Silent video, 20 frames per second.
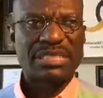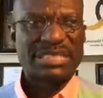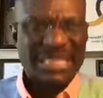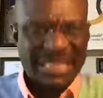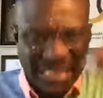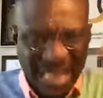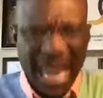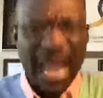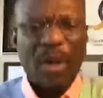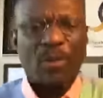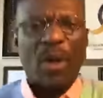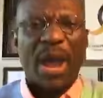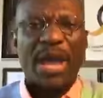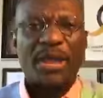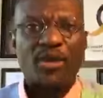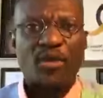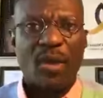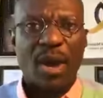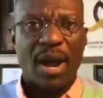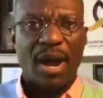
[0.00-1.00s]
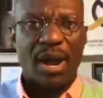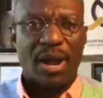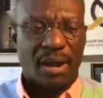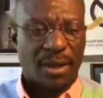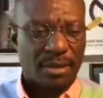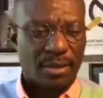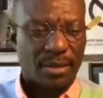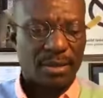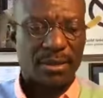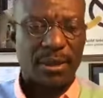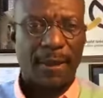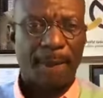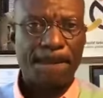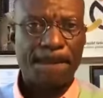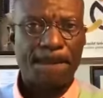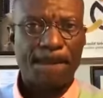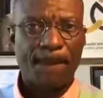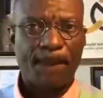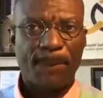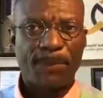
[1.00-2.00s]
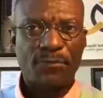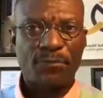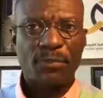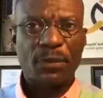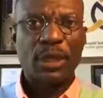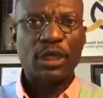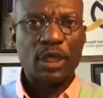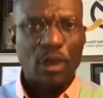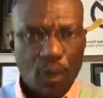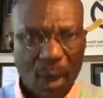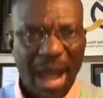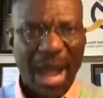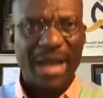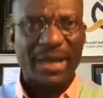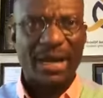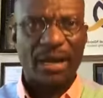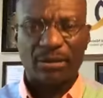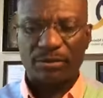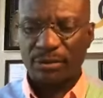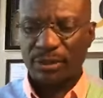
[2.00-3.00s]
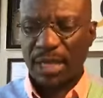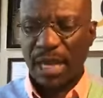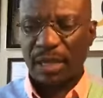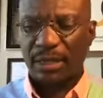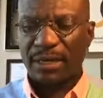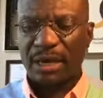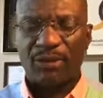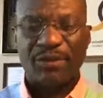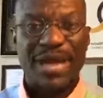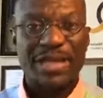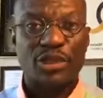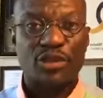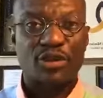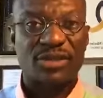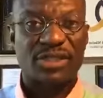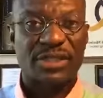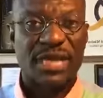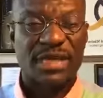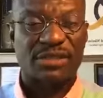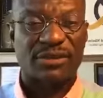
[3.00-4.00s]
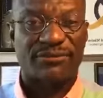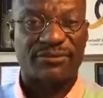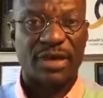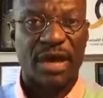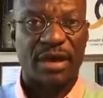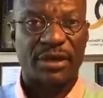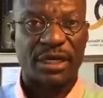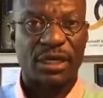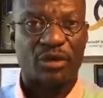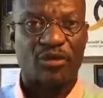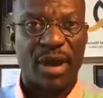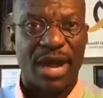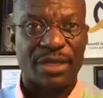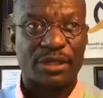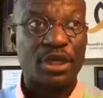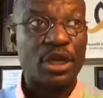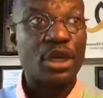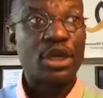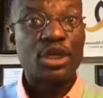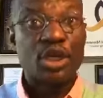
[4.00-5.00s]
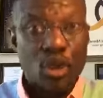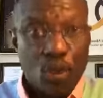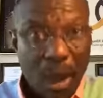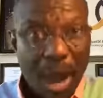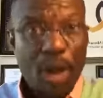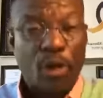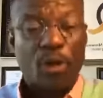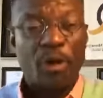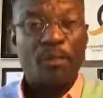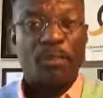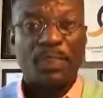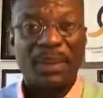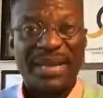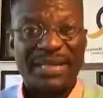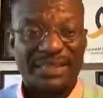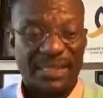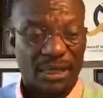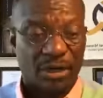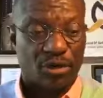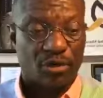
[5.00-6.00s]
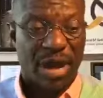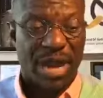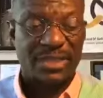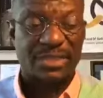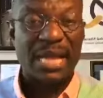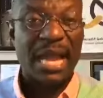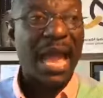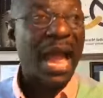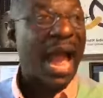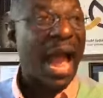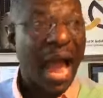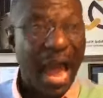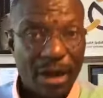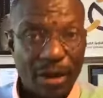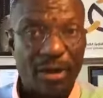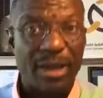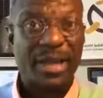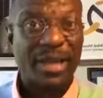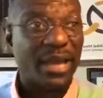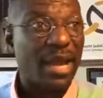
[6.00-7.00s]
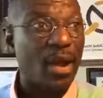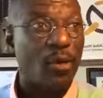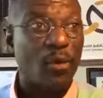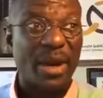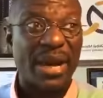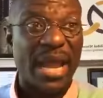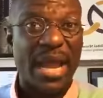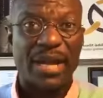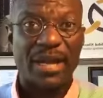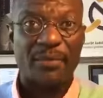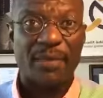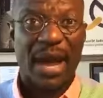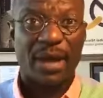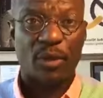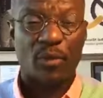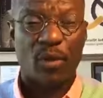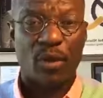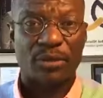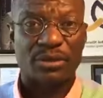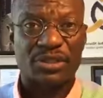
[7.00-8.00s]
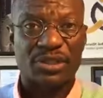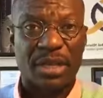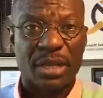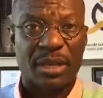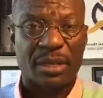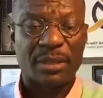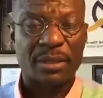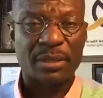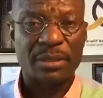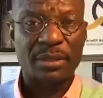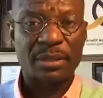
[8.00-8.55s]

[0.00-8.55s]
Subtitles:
Stay where you are. You are the righteousness of God in Christ. You are complete in Christ. I don't care what anybody wants to say.